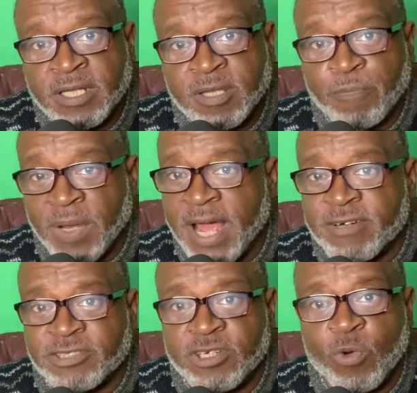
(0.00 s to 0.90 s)
The
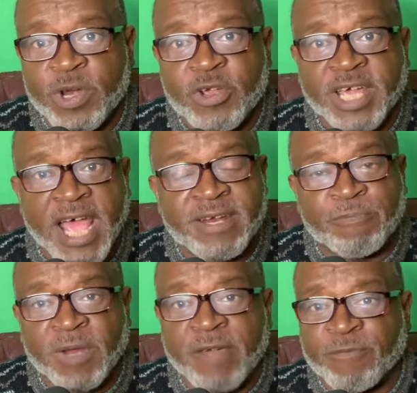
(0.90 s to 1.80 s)
players knew when you came to
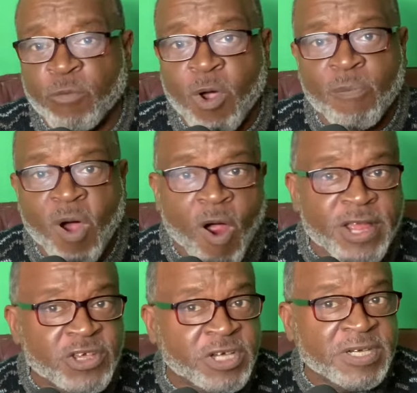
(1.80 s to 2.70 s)
play for
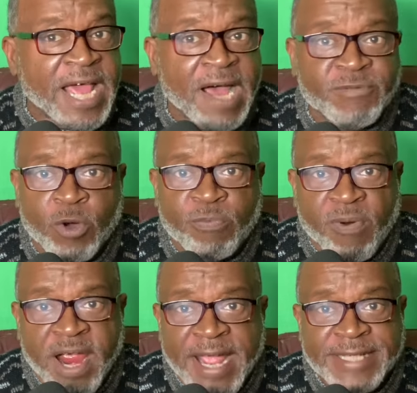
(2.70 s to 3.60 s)
Romar, you couldn't have no
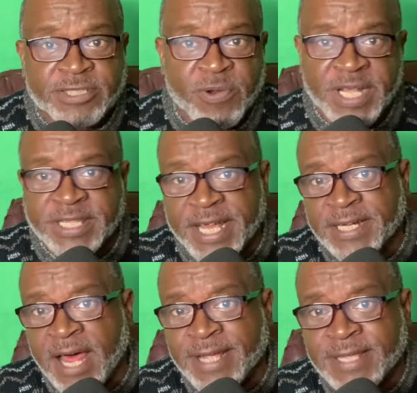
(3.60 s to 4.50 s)
braids or anything
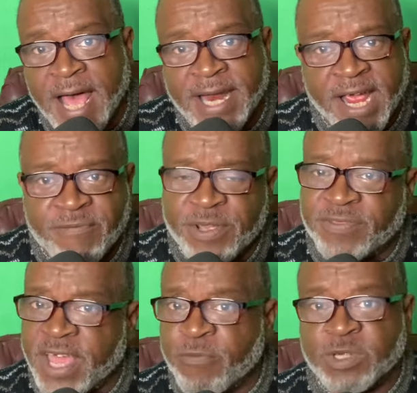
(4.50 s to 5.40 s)
like that.
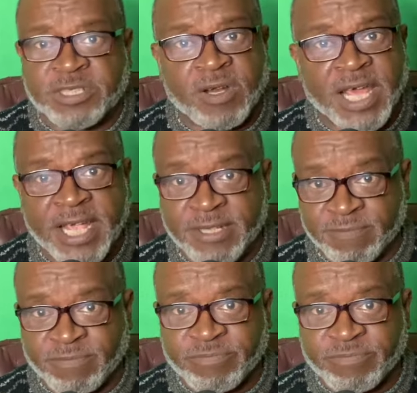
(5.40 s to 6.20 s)
Everything was clean.